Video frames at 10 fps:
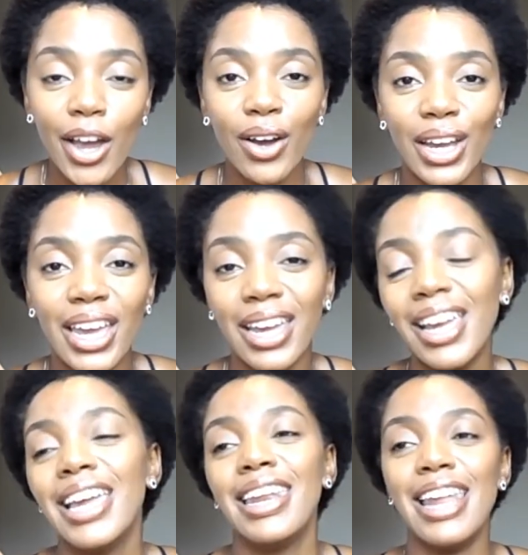Okay,
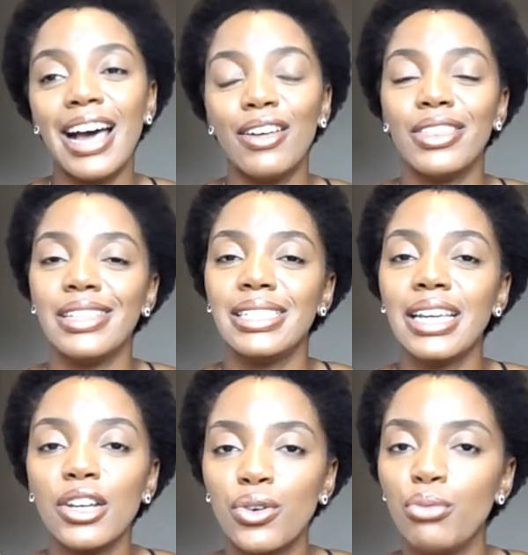now the
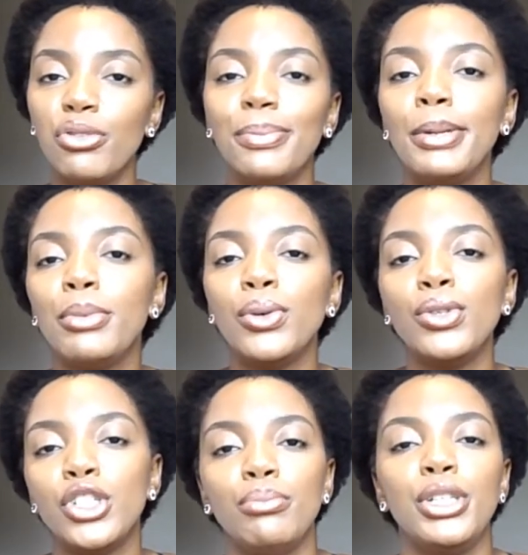second group of people who
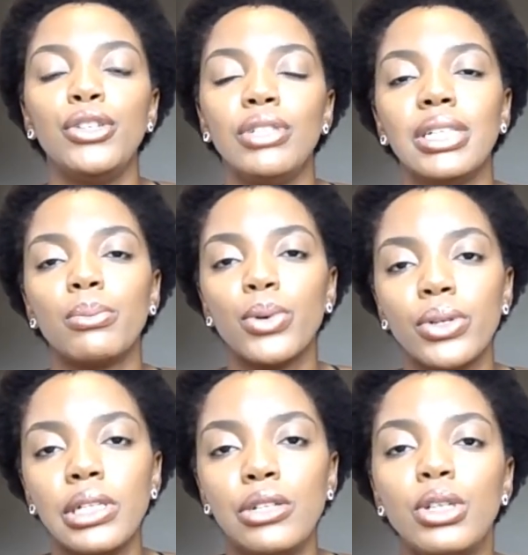should be using
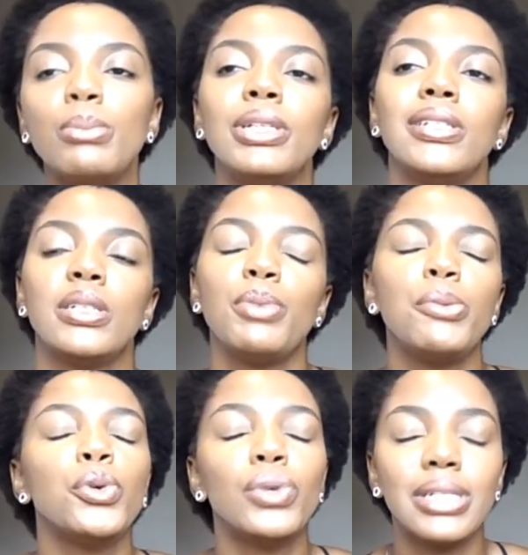protein treatment is
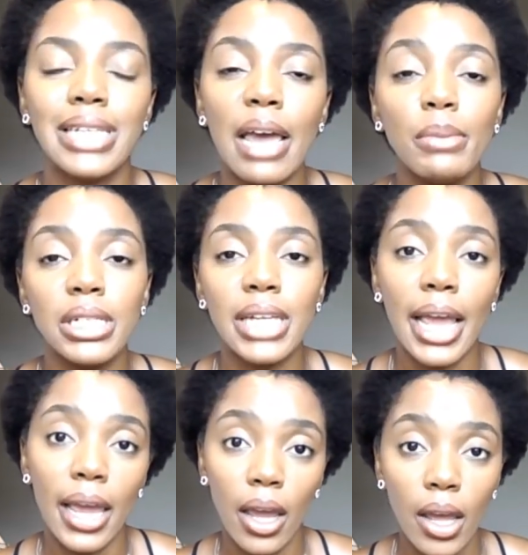people with damaged
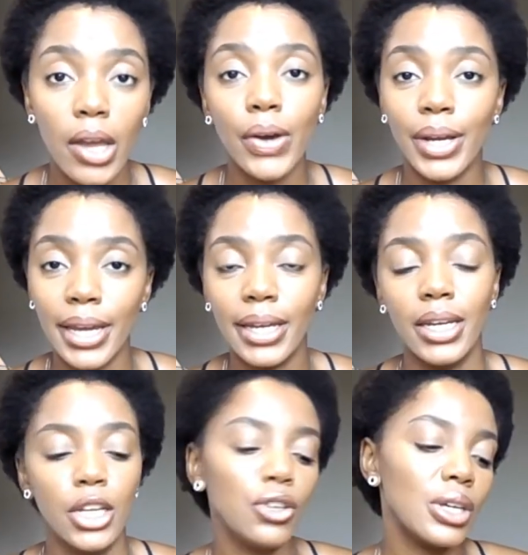hair. Okay,
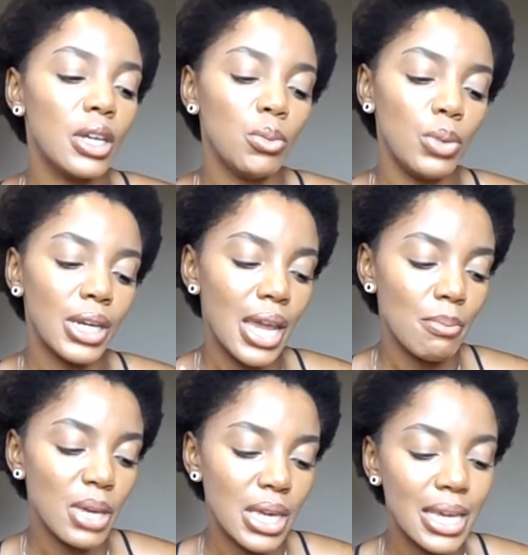it can
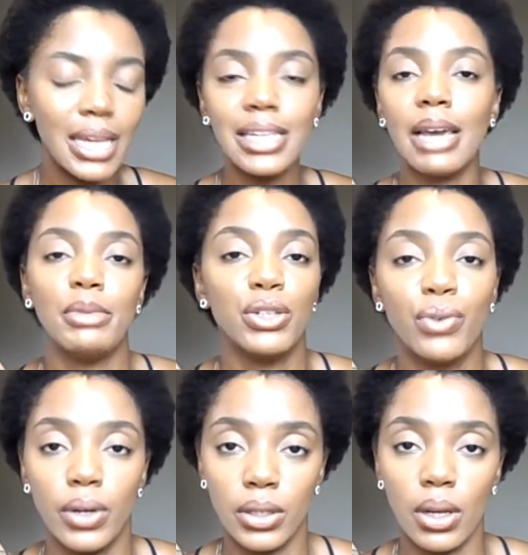be heat damage,
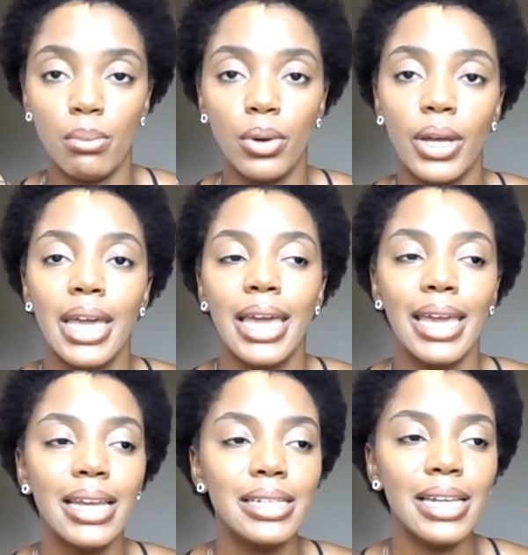for example.
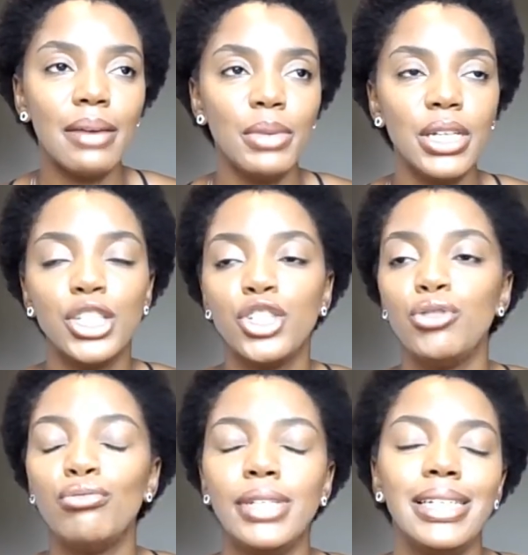Heat damage, you
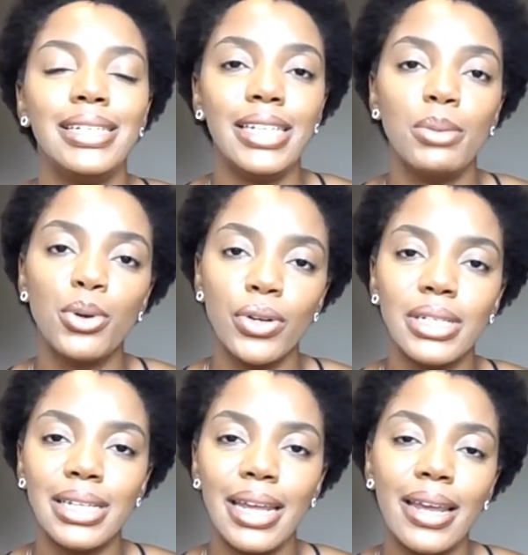really need
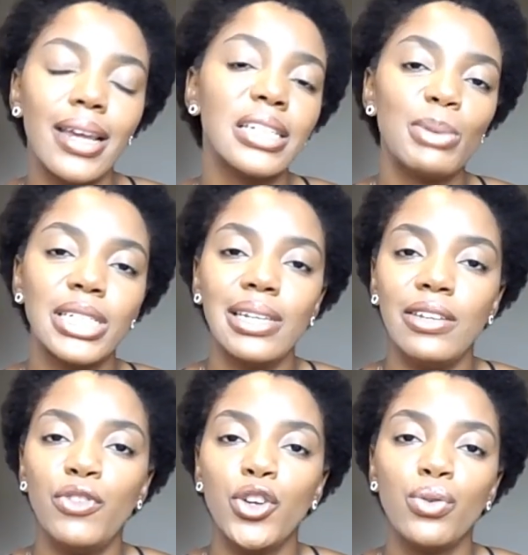protein hair, especially
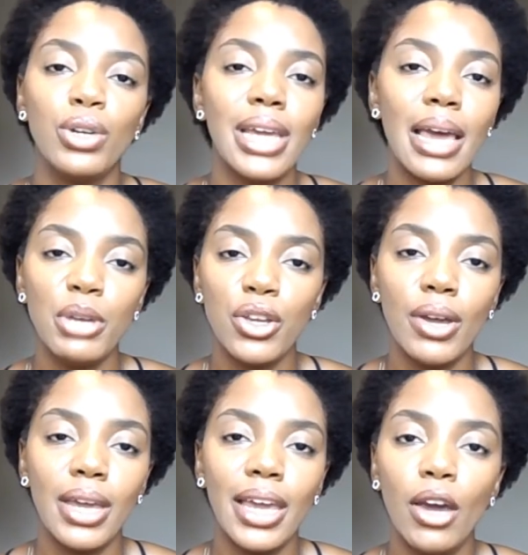if you're rehabbing your
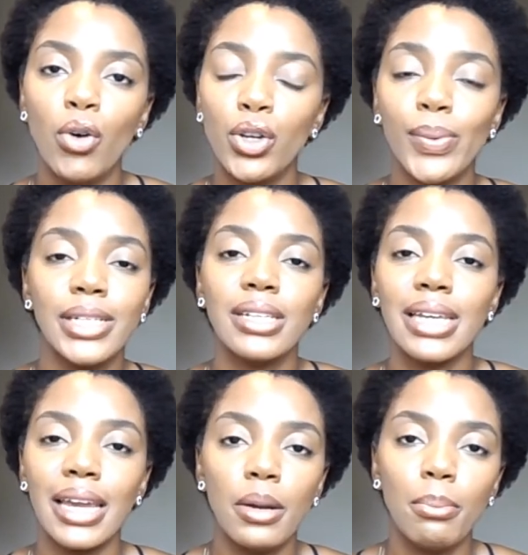hair or you want to
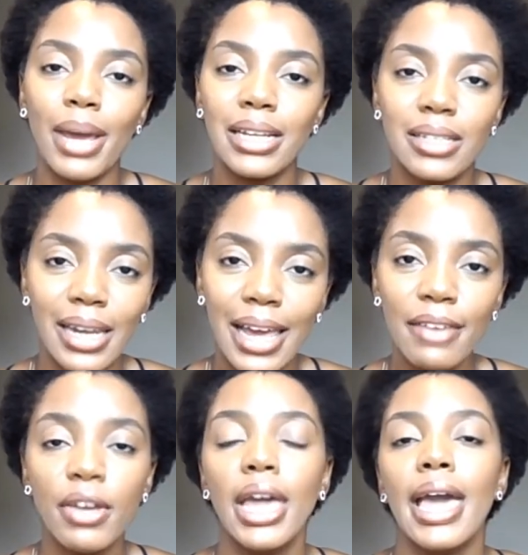get it back to life.
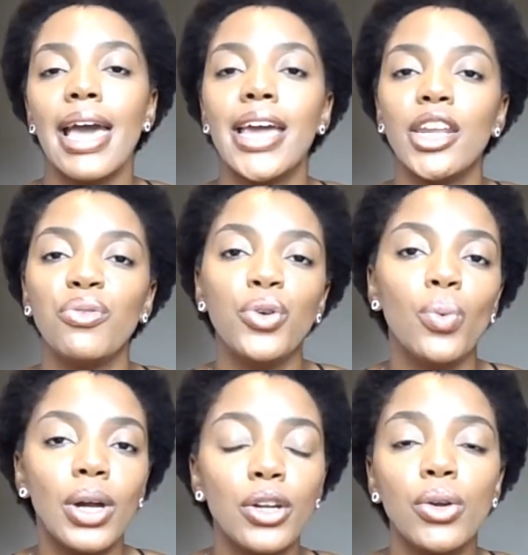And if you
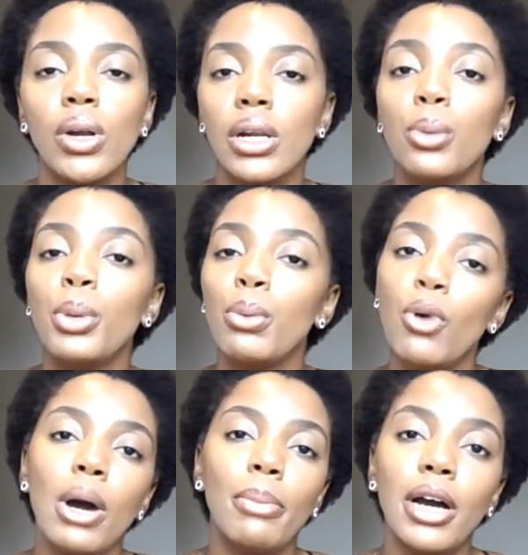want to know a little bit
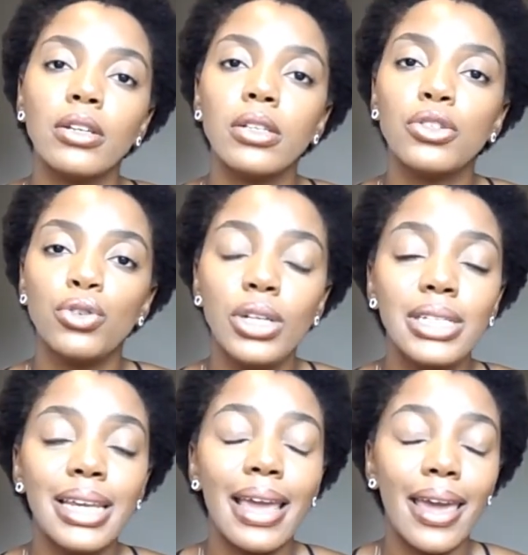more about
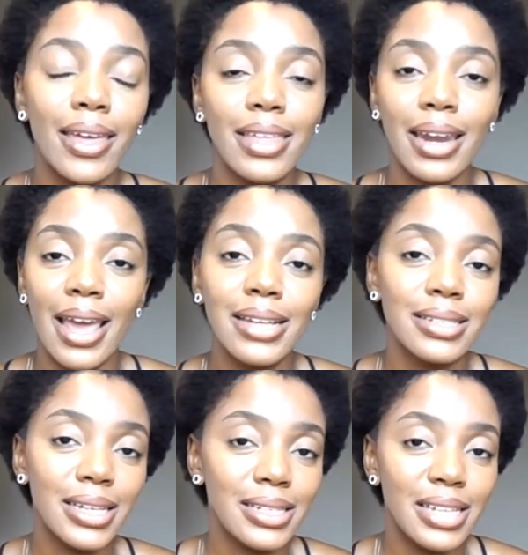treating hair that has
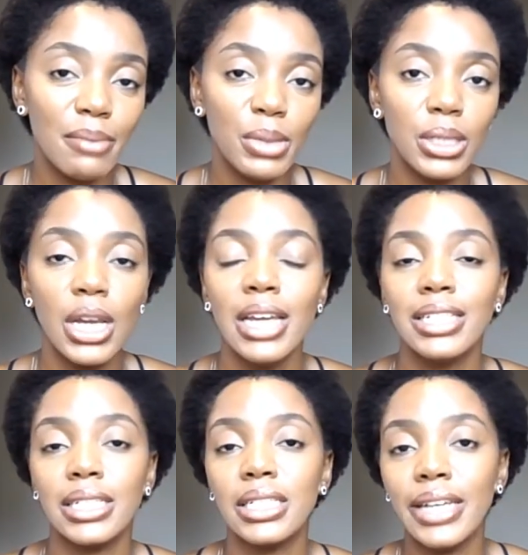heat damage,
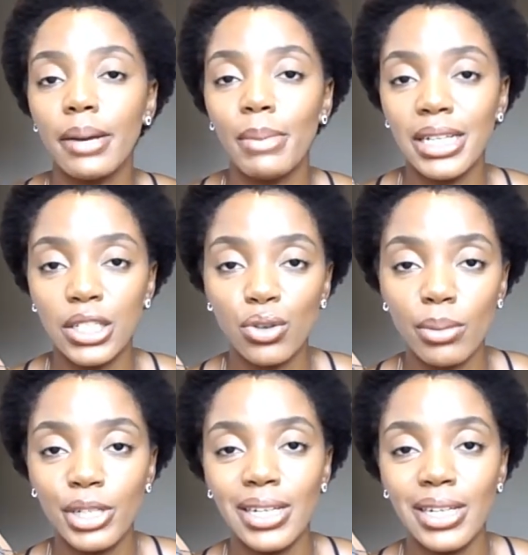just check my description.